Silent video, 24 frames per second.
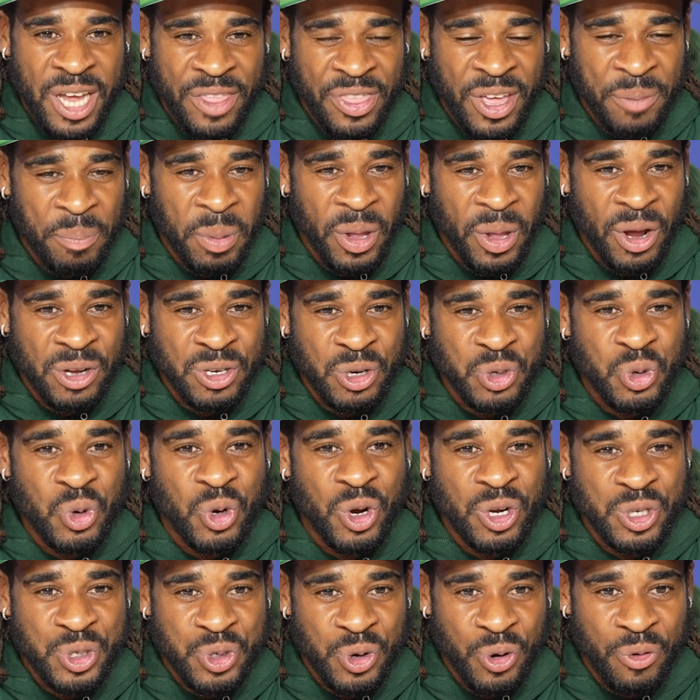I think players are too
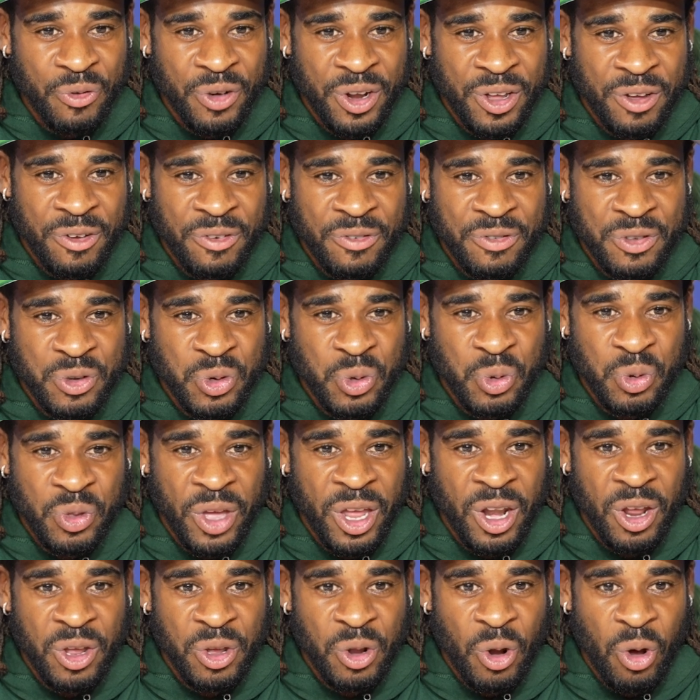conservative.
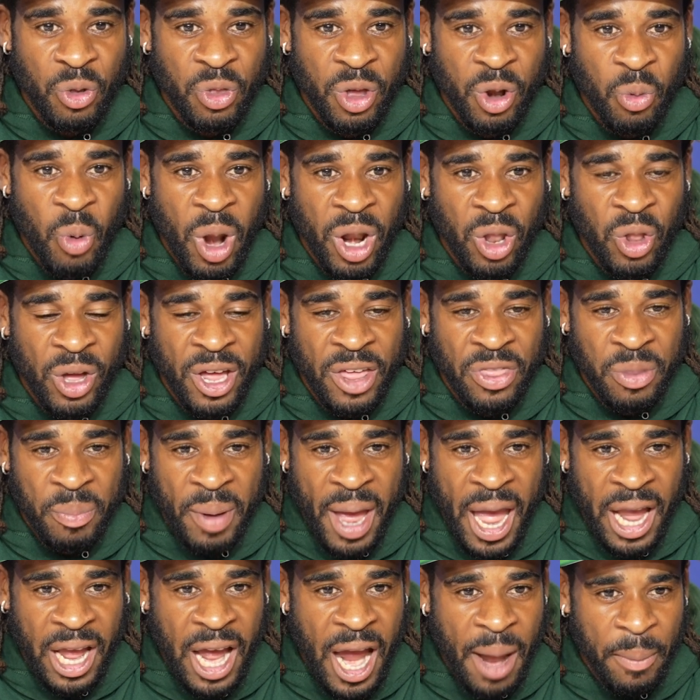They don't want to look like the
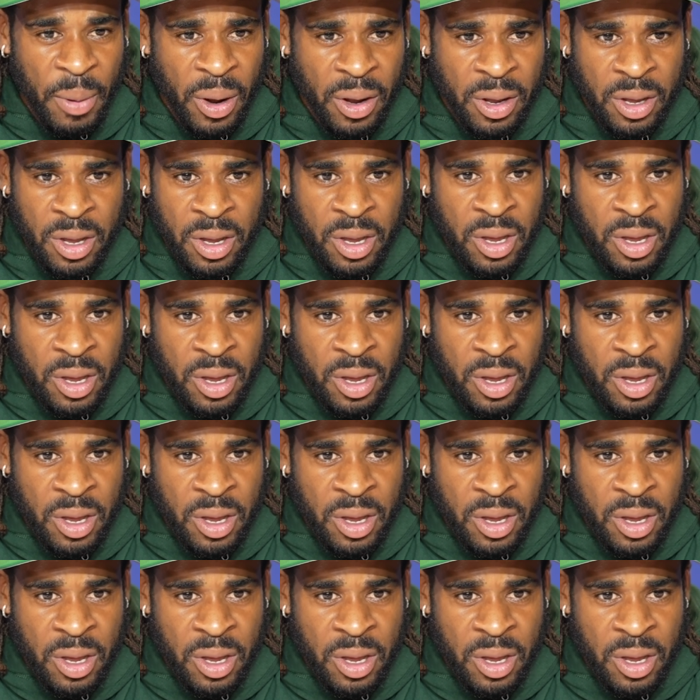bad guy. But